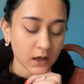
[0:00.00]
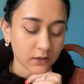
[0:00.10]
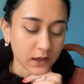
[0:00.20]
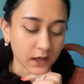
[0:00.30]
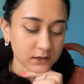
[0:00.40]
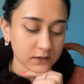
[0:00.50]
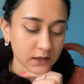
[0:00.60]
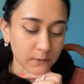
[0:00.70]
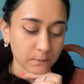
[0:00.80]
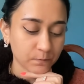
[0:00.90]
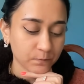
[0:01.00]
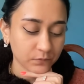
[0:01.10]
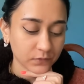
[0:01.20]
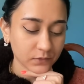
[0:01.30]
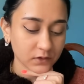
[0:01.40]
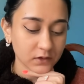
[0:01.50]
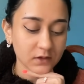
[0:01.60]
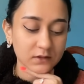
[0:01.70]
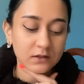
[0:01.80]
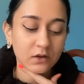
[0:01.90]
that um,
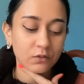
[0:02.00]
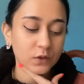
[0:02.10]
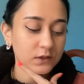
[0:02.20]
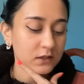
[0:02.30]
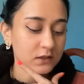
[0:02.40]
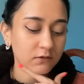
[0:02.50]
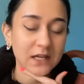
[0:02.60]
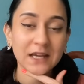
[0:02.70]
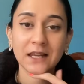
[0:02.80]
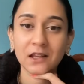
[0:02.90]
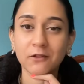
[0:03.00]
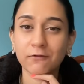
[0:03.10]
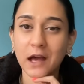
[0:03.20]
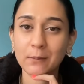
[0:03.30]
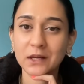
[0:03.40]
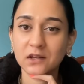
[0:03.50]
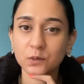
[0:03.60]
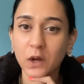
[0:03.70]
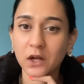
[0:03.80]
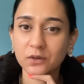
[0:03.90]
there's a real sense of healing in the family
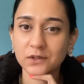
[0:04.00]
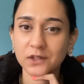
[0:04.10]
as well.